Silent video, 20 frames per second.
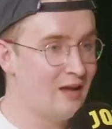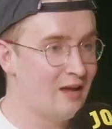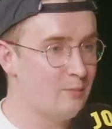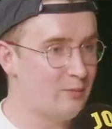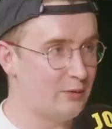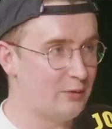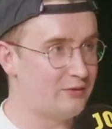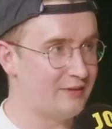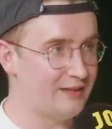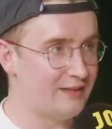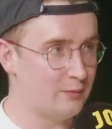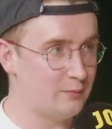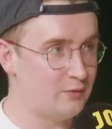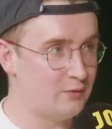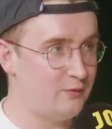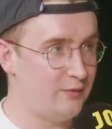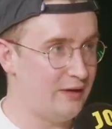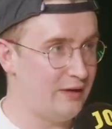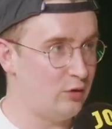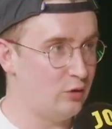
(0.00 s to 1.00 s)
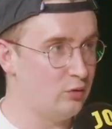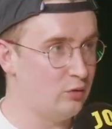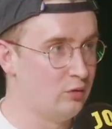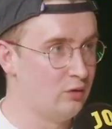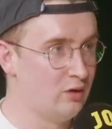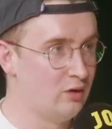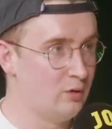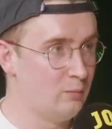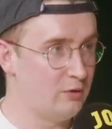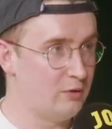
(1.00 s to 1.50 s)
but he was set up to fail
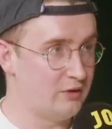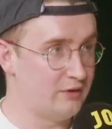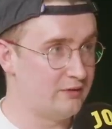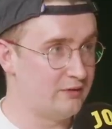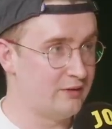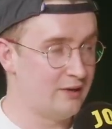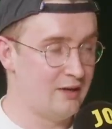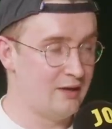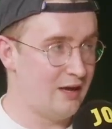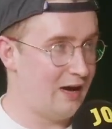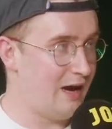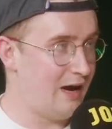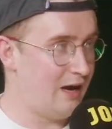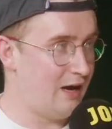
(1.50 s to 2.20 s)
because mm.